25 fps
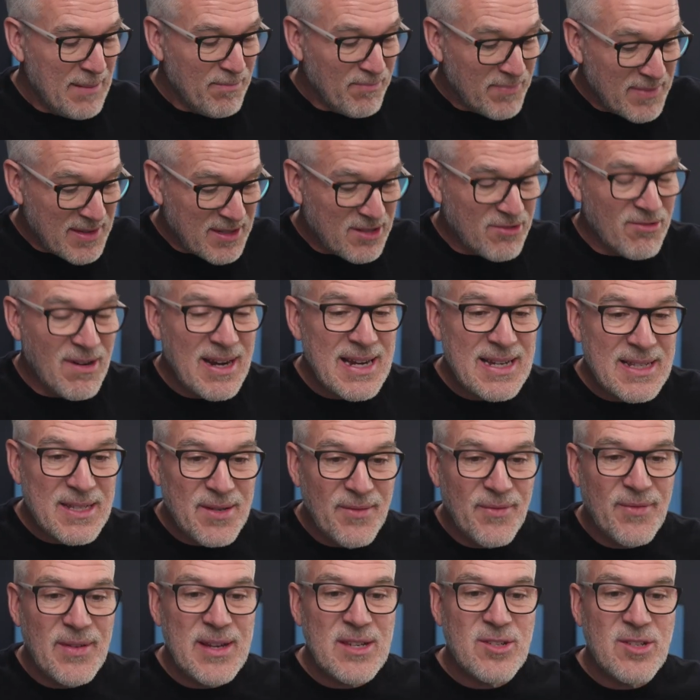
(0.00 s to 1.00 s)
It's great to
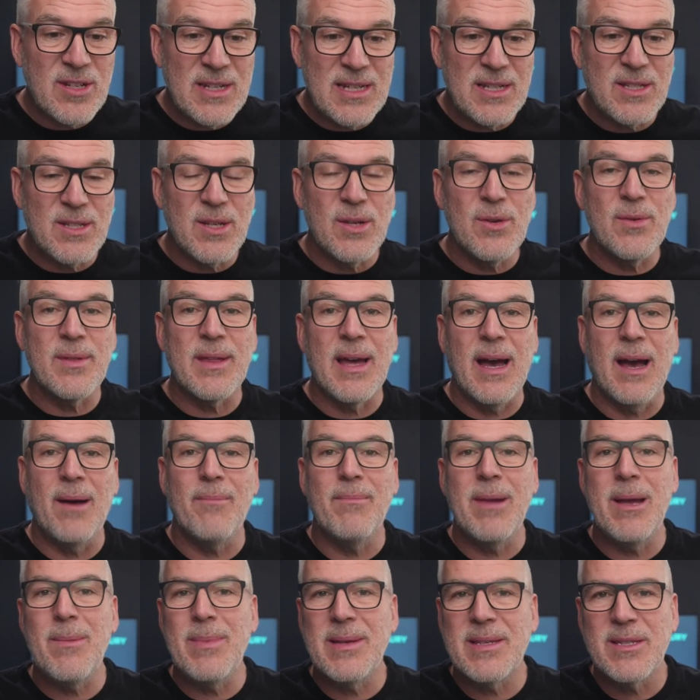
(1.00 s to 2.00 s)
visually do that.
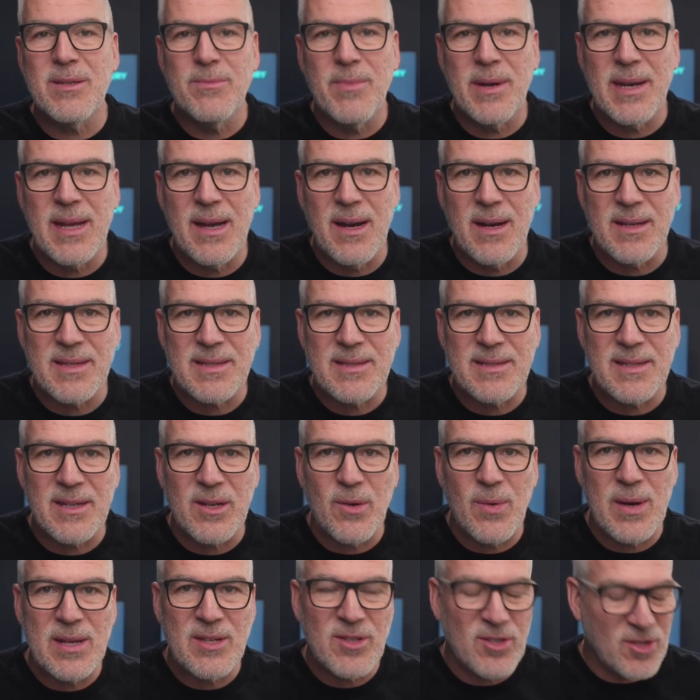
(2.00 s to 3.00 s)
Maybe somebody asks a
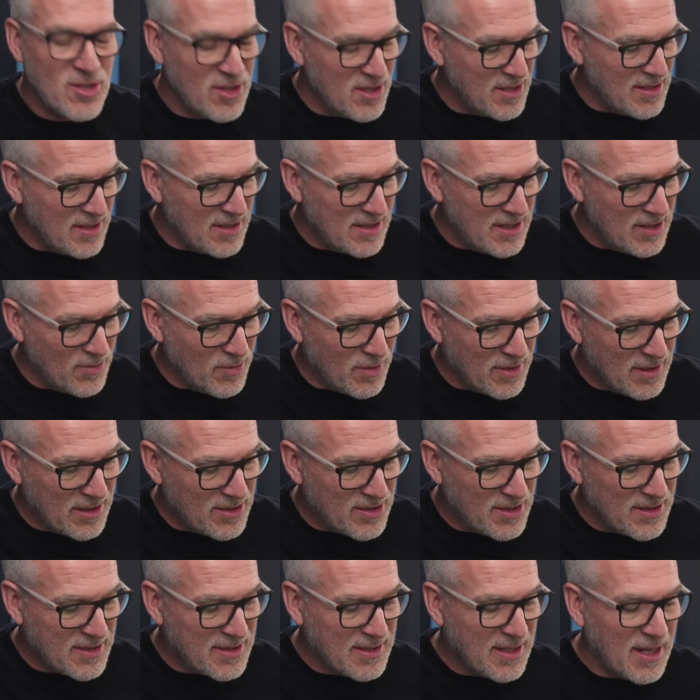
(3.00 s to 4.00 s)
question and you want to
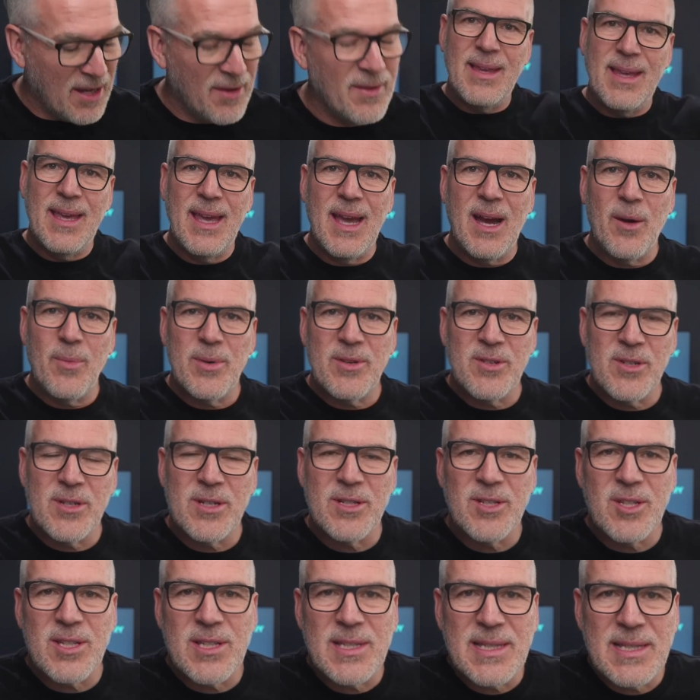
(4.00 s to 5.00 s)
just go, yeah, I wish I could
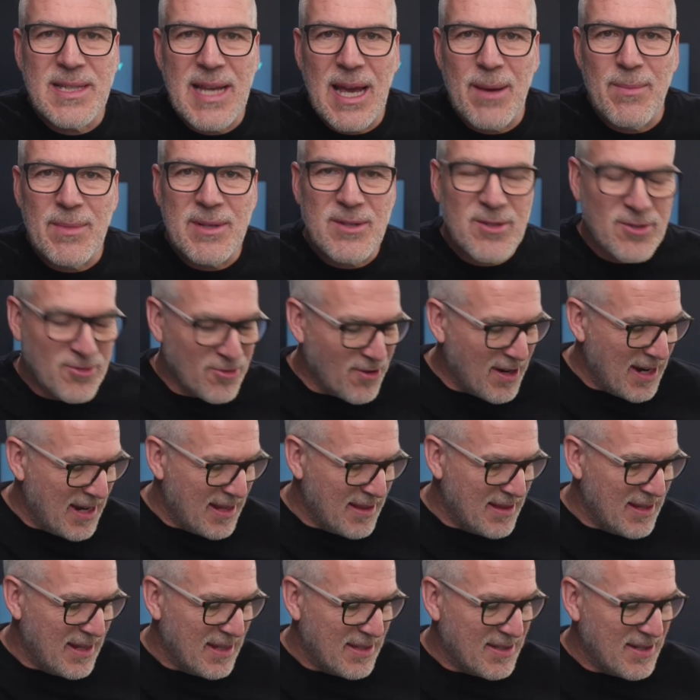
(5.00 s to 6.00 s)
just demonstrate
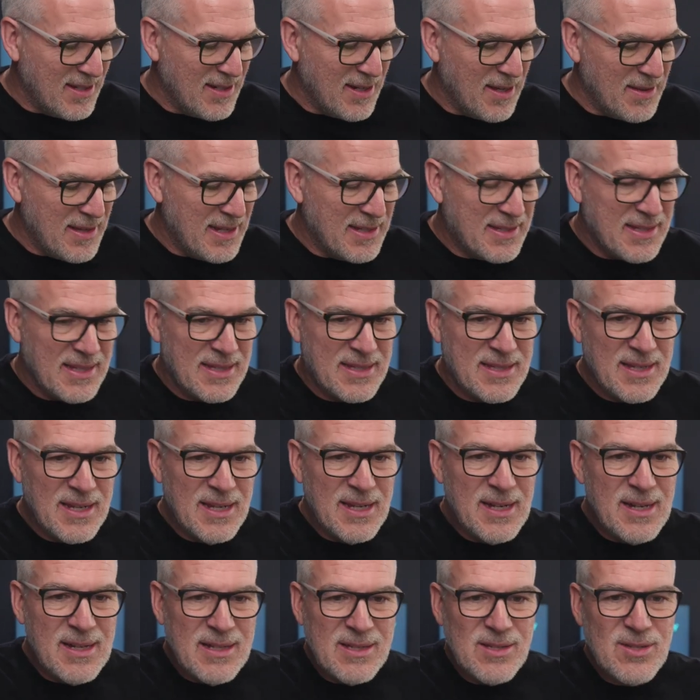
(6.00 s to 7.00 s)
this. You know, there's this
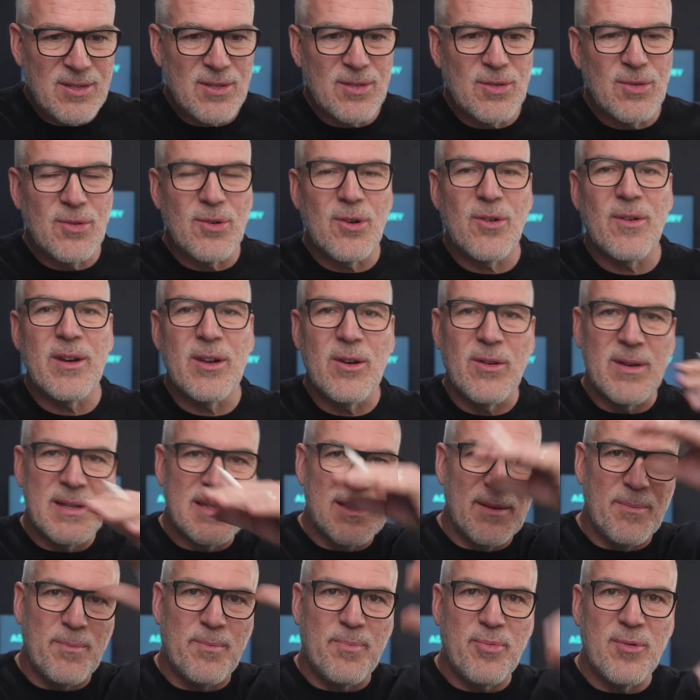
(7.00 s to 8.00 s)
story, or is
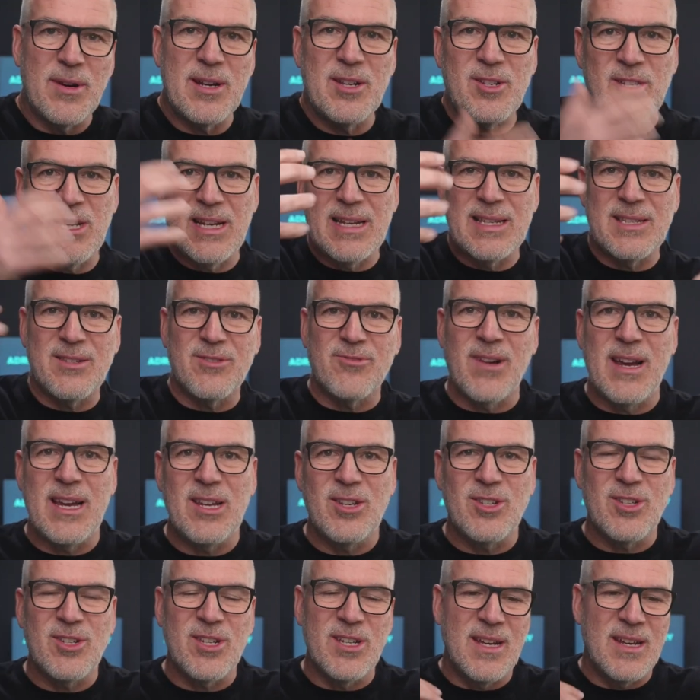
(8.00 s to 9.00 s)
a bridge
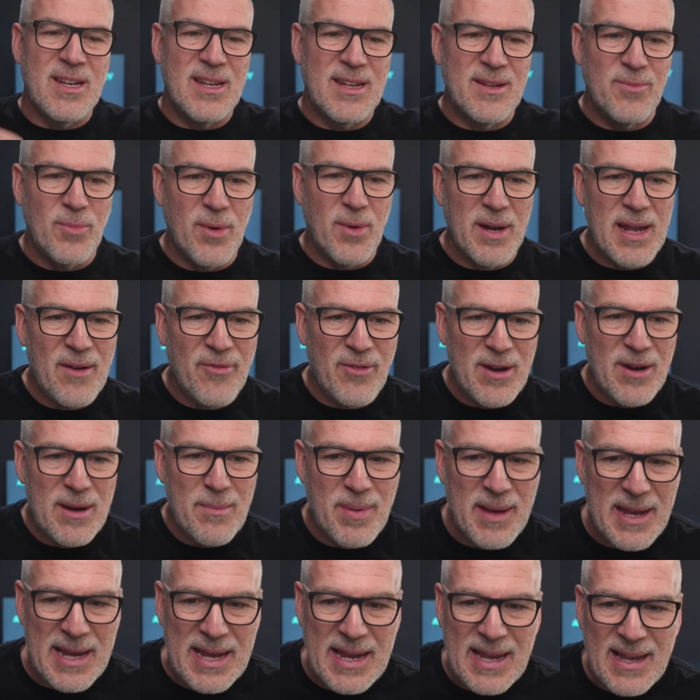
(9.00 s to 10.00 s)
illustration, and whatever it
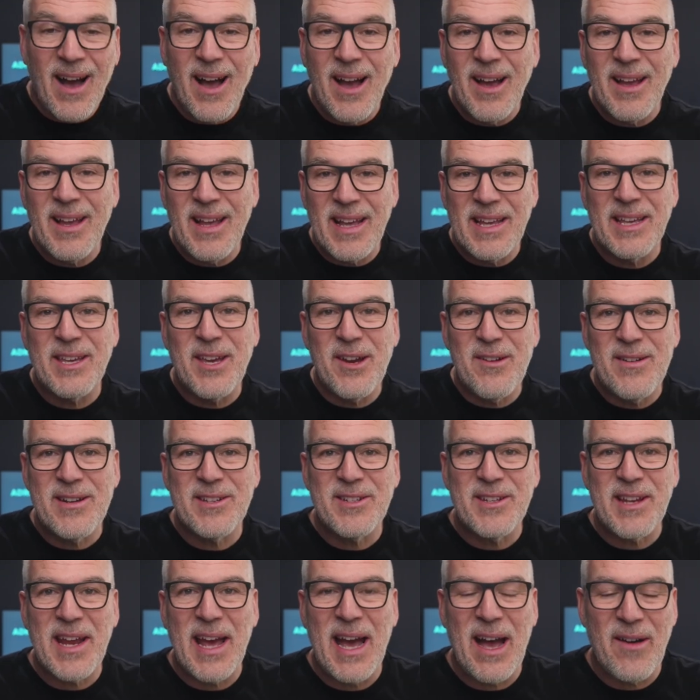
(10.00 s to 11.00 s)
be, I encourage
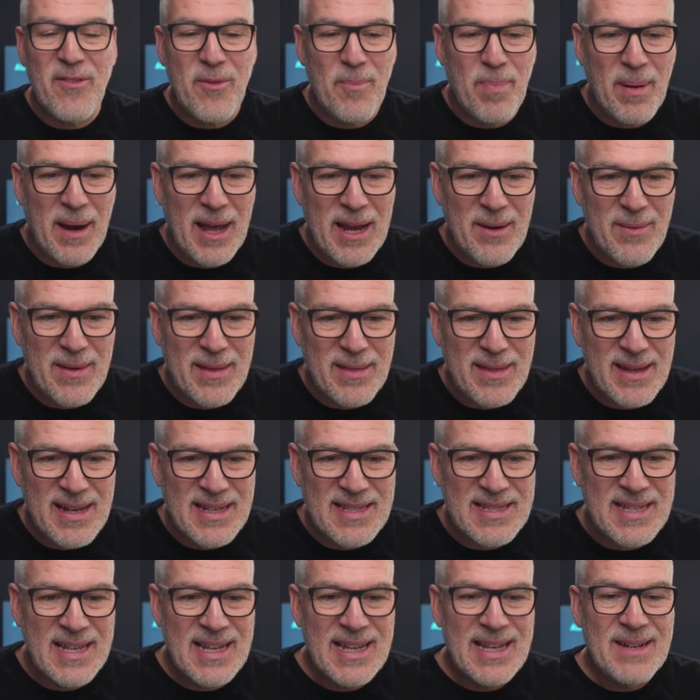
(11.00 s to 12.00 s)
you to have a play with
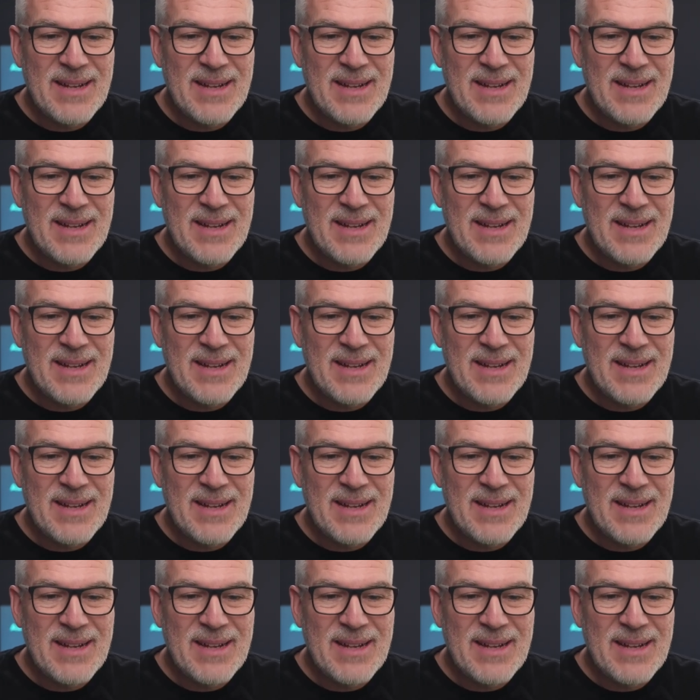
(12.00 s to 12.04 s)
this.